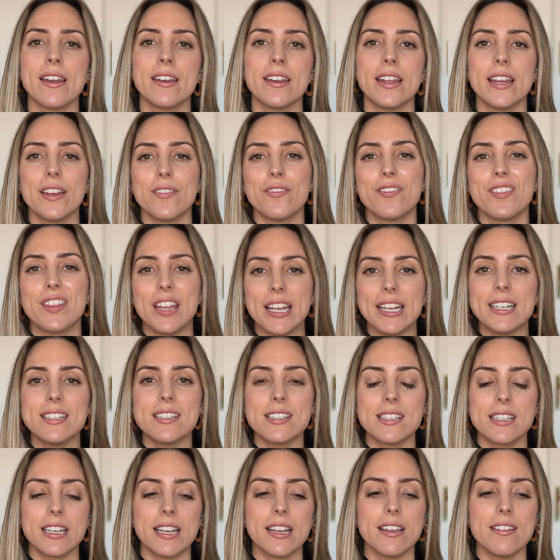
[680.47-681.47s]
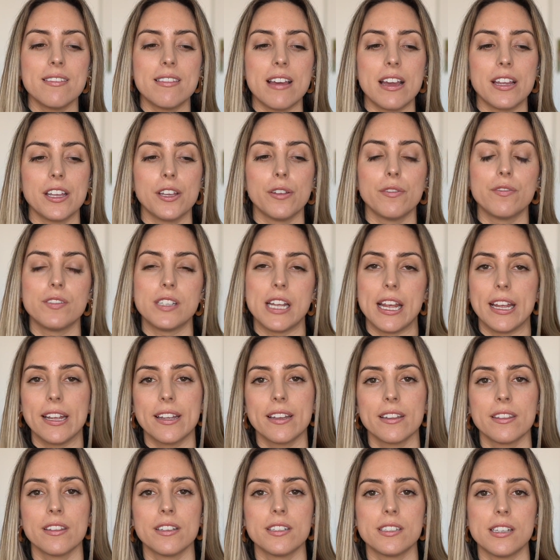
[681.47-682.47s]
and if they see that you've
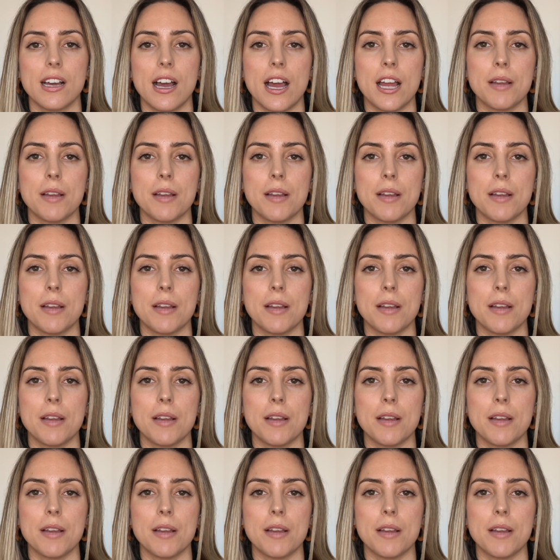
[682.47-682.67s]
taken the